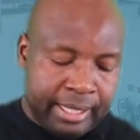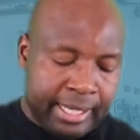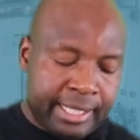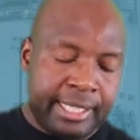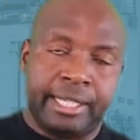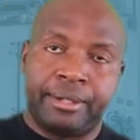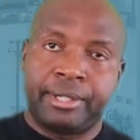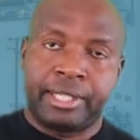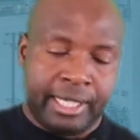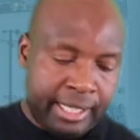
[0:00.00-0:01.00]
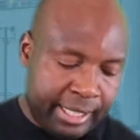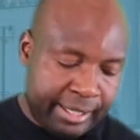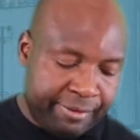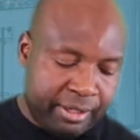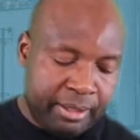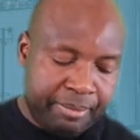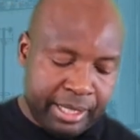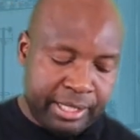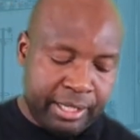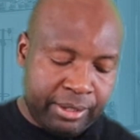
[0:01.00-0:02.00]
head tilt, chin lift,
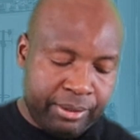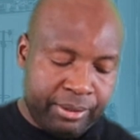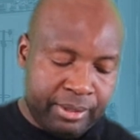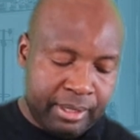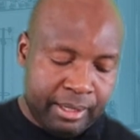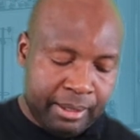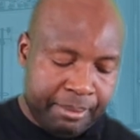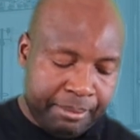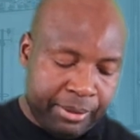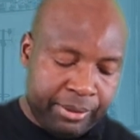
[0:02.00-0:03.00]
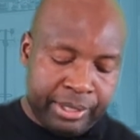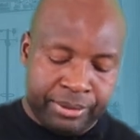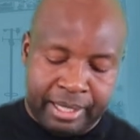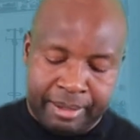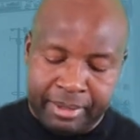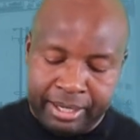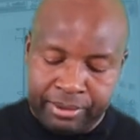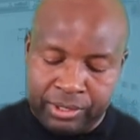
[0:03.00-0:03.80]
pinch the nose, blow into their mouth.